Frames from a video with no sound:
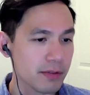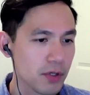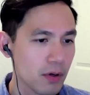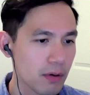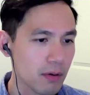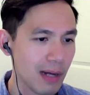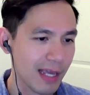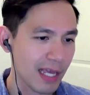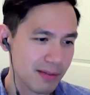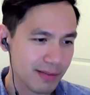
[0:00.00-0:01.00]
so I
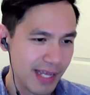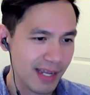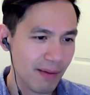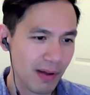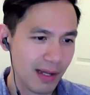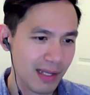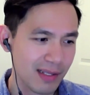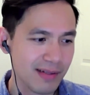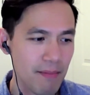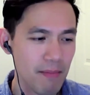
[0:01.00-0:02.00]
guess taking a
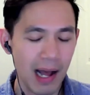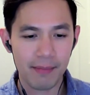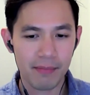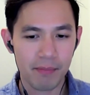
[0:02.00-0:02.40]
step back,